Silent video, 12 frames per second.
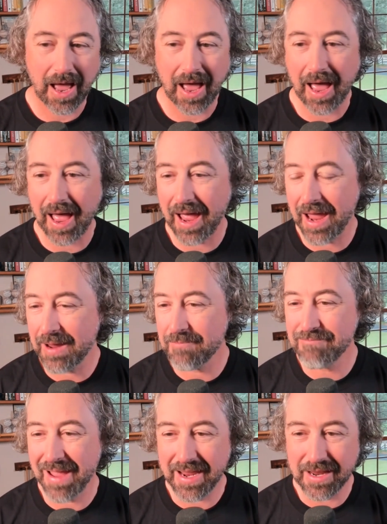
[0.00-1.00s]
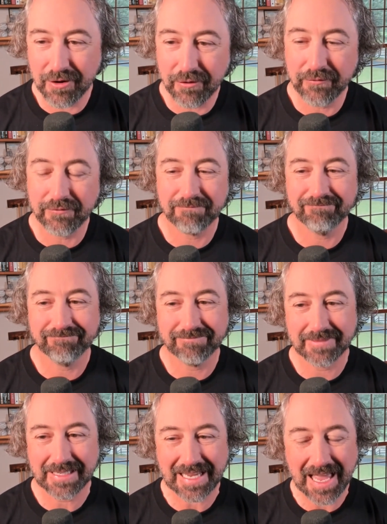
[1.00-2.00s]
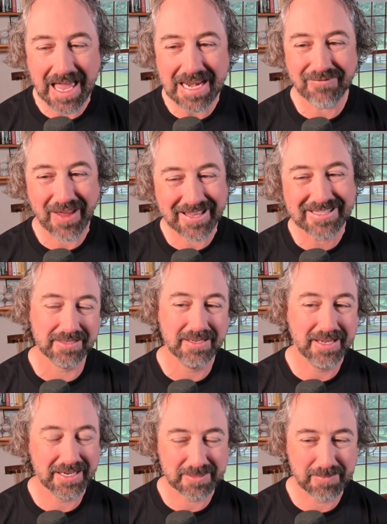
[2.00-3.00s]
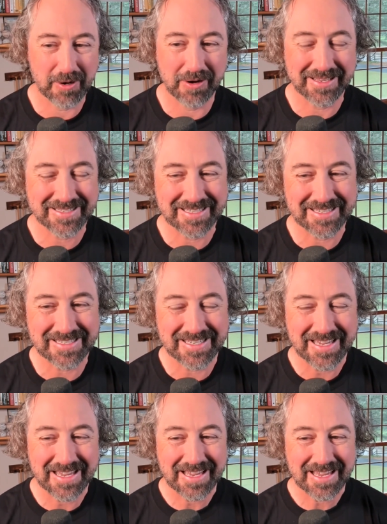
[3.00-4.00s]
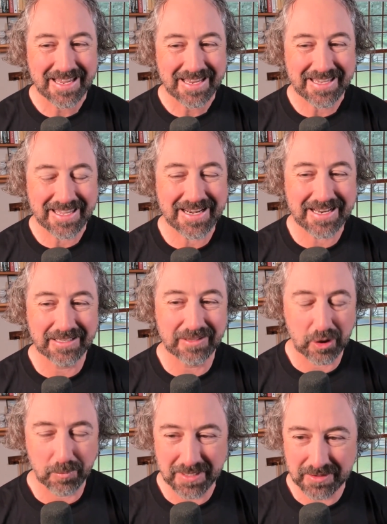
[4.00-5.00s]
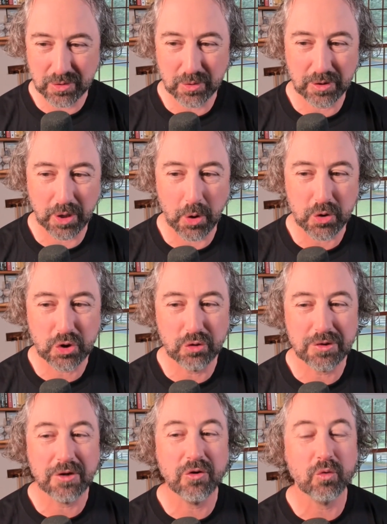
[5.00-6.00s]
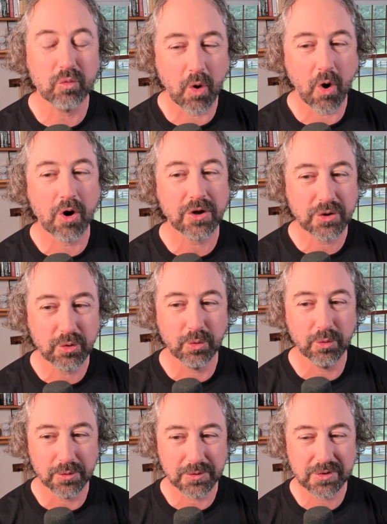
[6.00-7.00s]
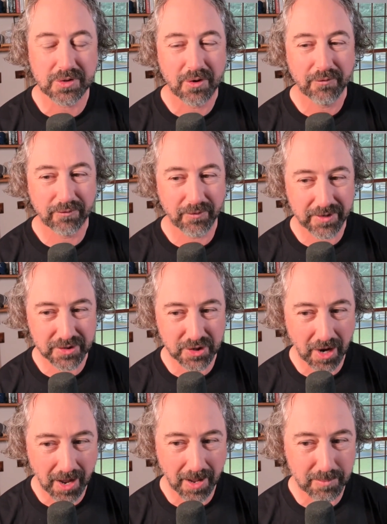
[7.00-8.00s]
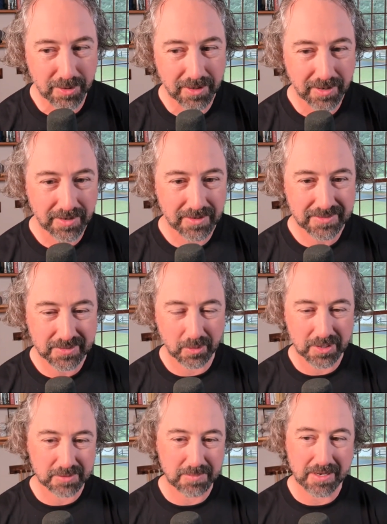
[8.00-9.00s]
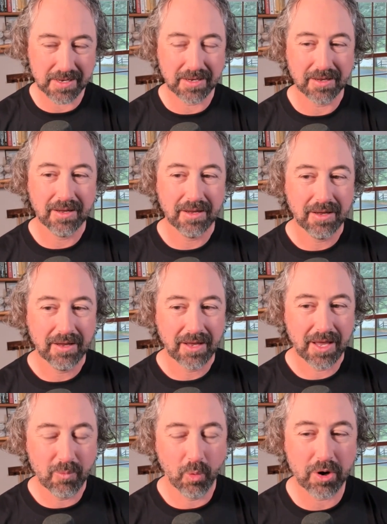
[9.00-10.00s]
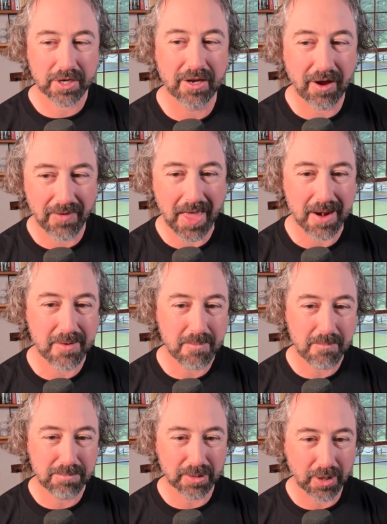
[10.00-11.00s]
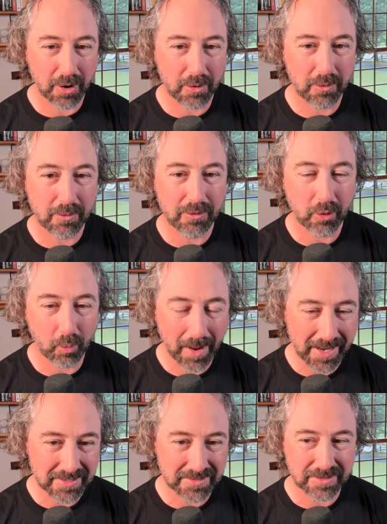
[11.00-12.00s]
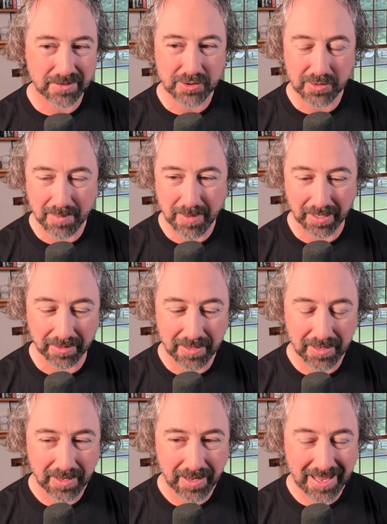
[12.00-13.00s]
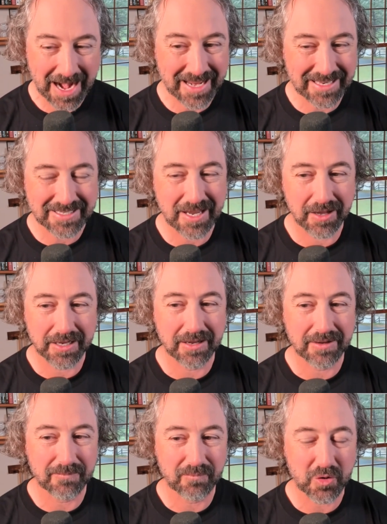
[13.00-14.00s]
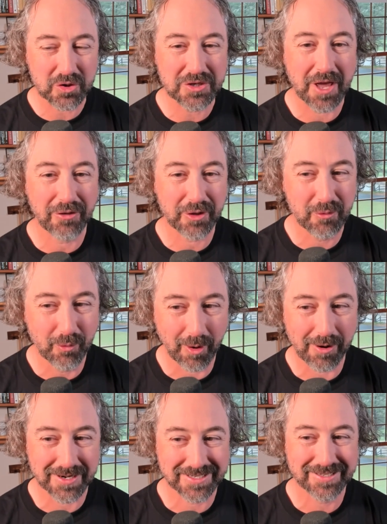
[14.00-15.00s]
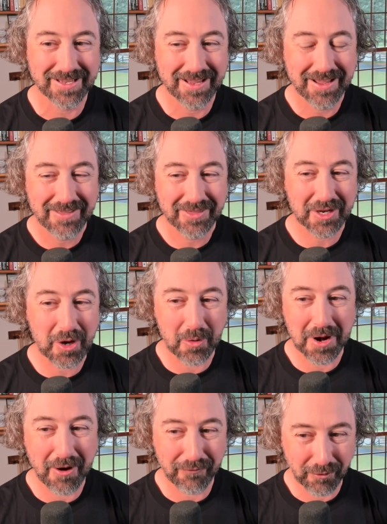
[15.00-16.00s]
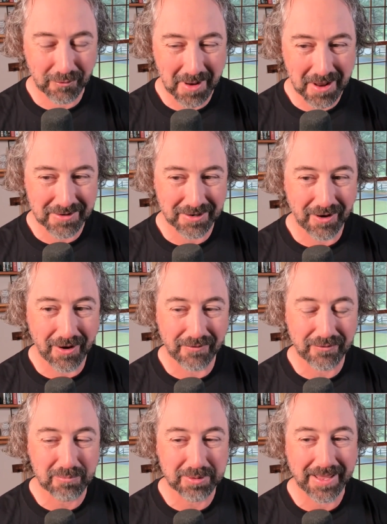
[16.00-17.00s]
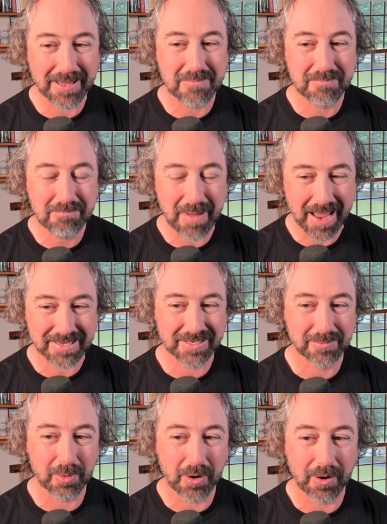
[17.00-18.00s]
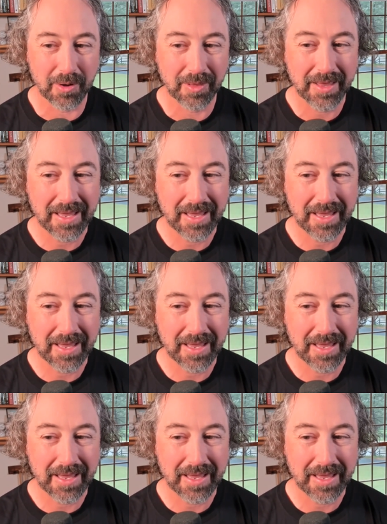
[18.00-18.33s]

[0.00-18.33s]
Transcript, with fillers: I may have kind of had some experiences getting a little bit too close, using the wrong tools for the job, so to speak, in working on that below the waist trimming. And I can tell you, there's nothing worse than going out for a round of golf or playing basketball